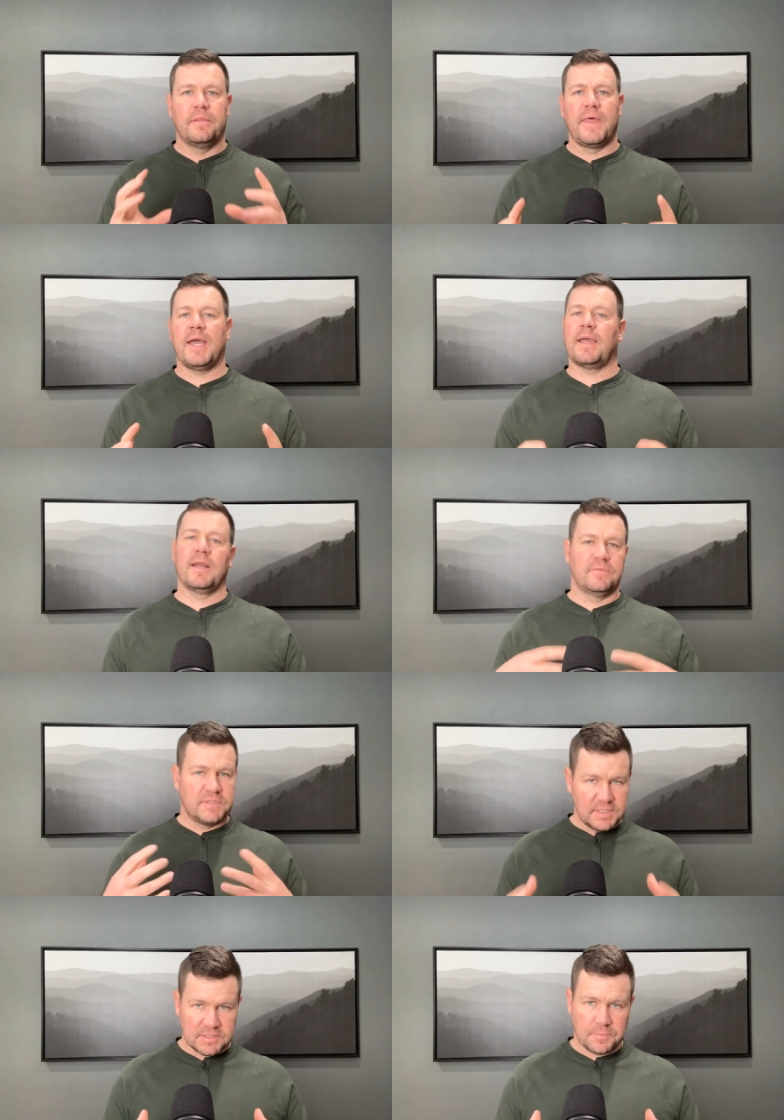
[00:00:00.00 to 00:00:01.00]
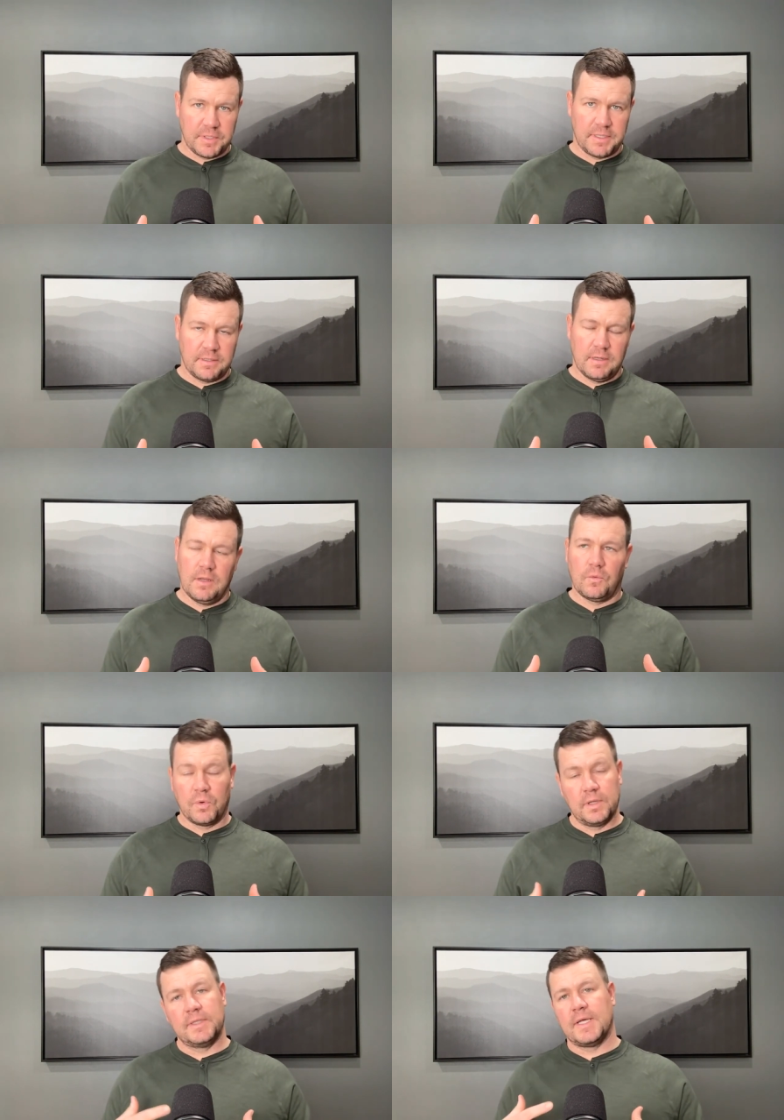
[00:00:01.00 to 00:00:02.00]
that kind of discipline
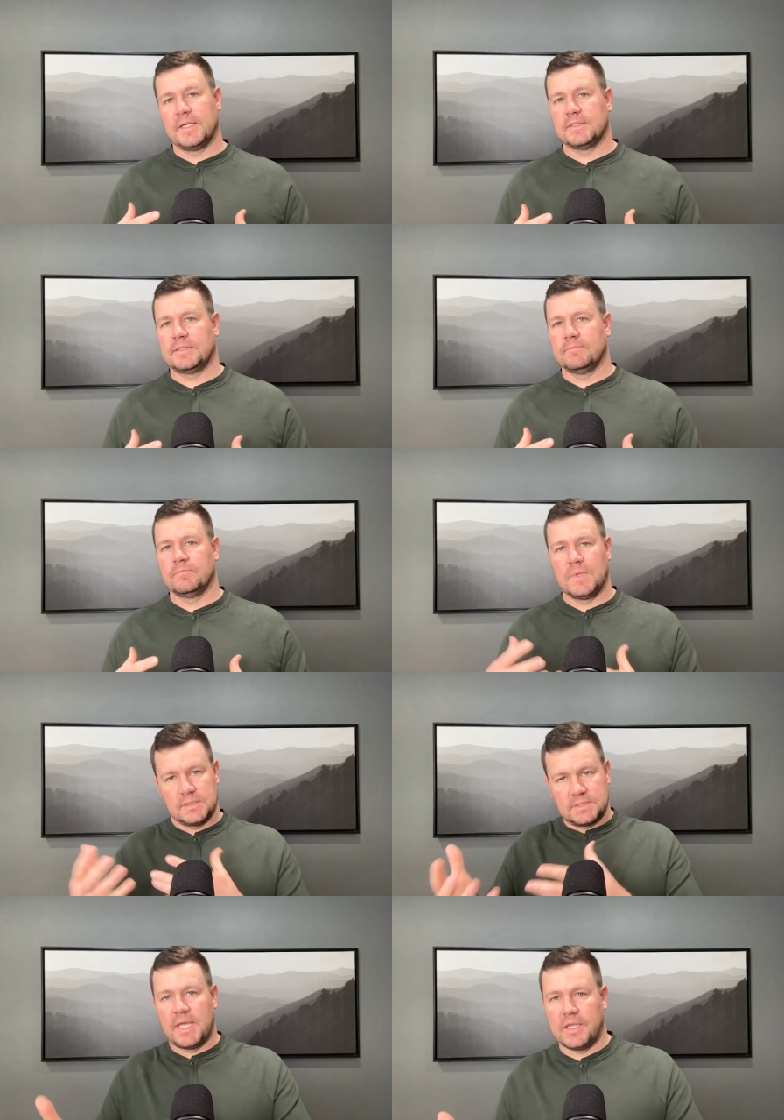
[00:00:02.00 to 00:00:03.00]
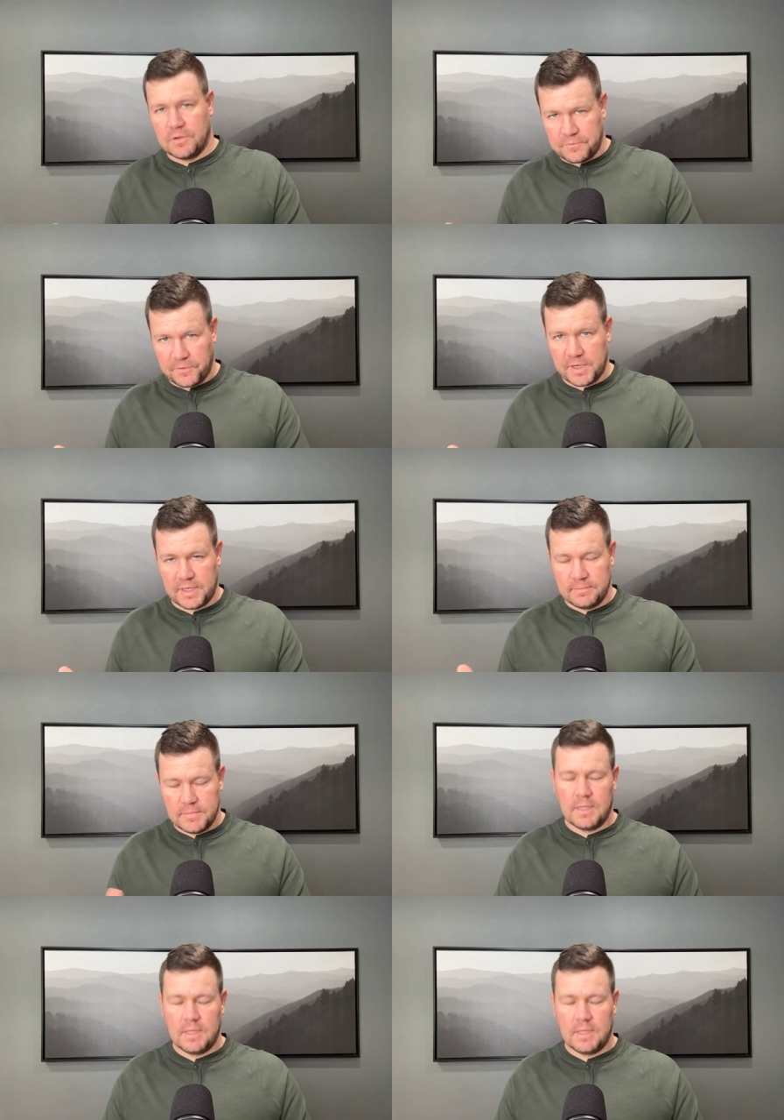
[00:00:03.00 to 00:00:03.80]
really does set you free